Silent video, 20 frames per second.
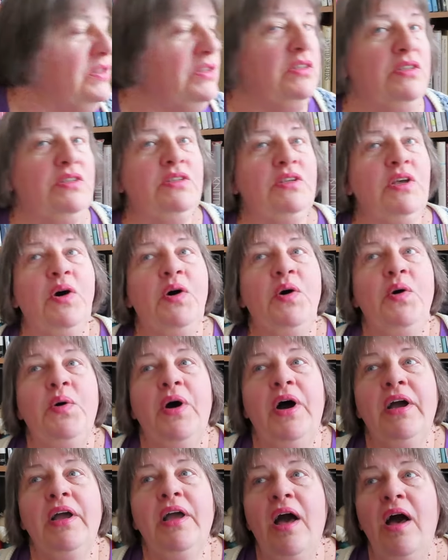So
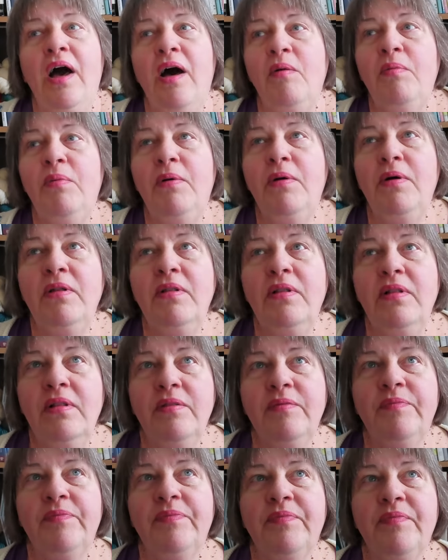a
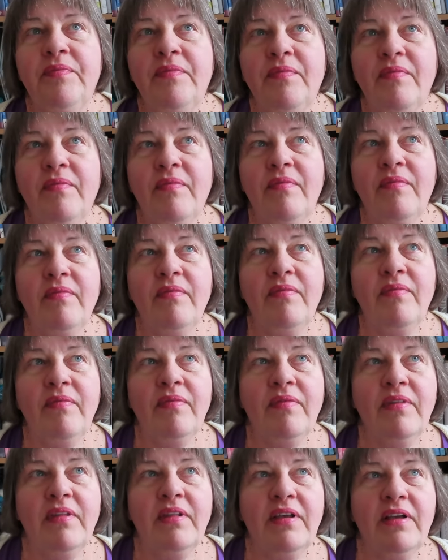couple
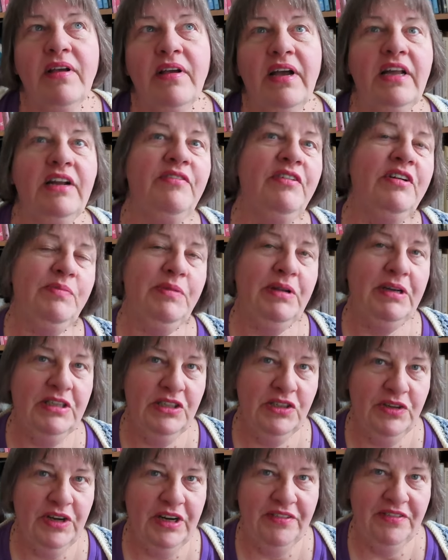kind of
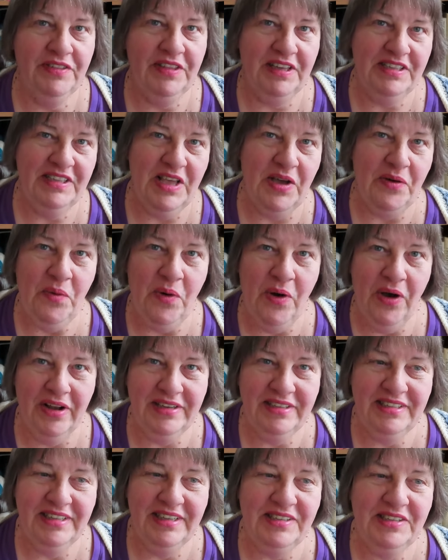administrative things I
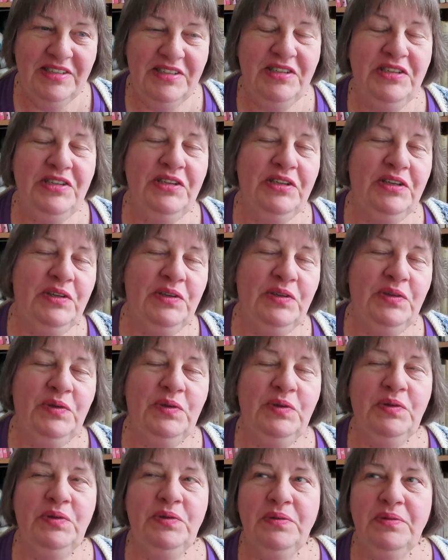wanted
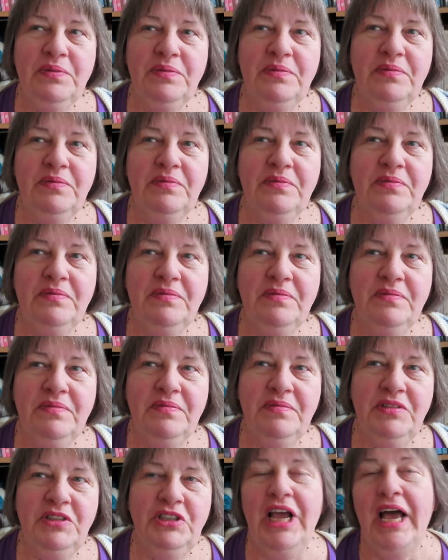to
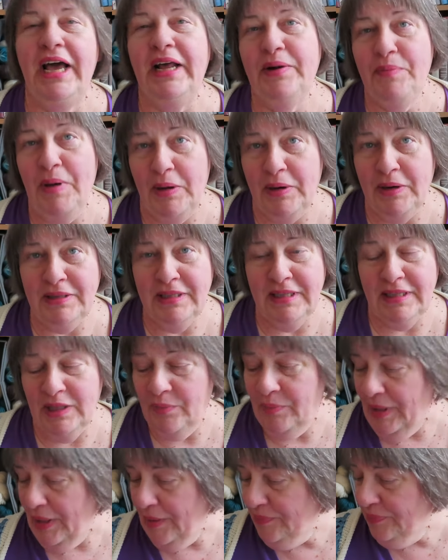chat about a little
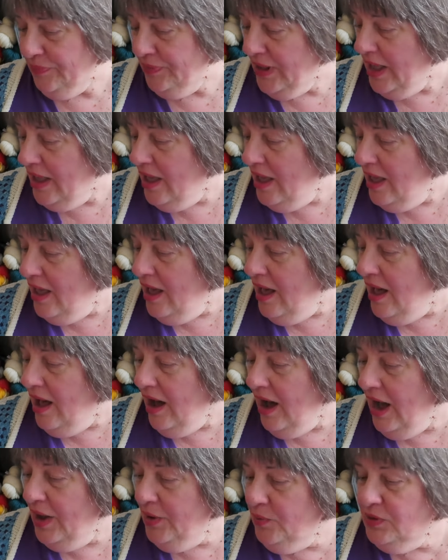bit.
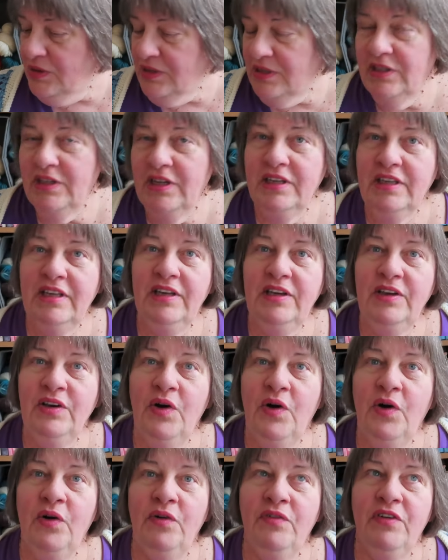I was
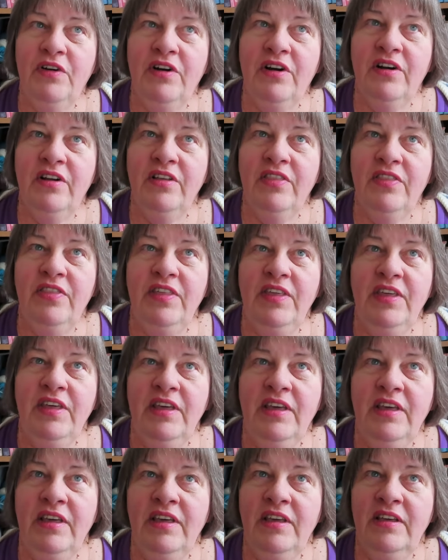looking over
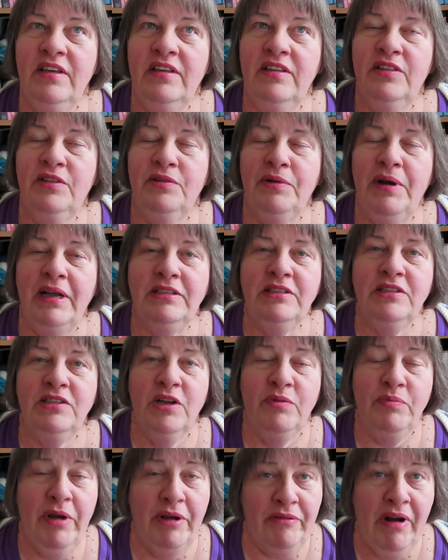the threads
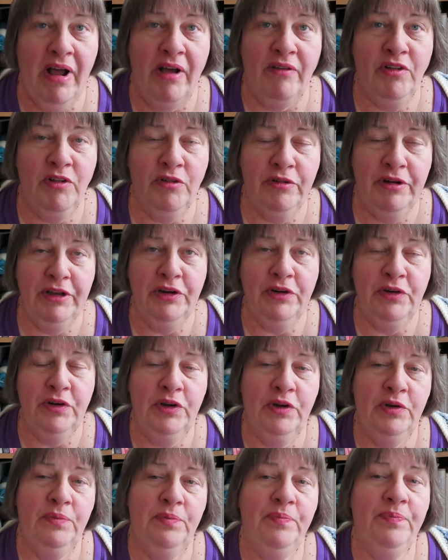on my Ravelry
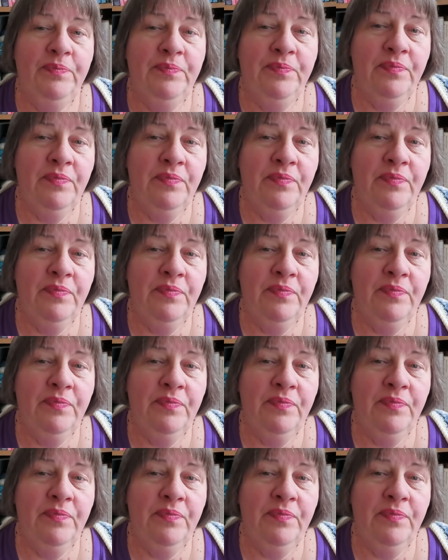group,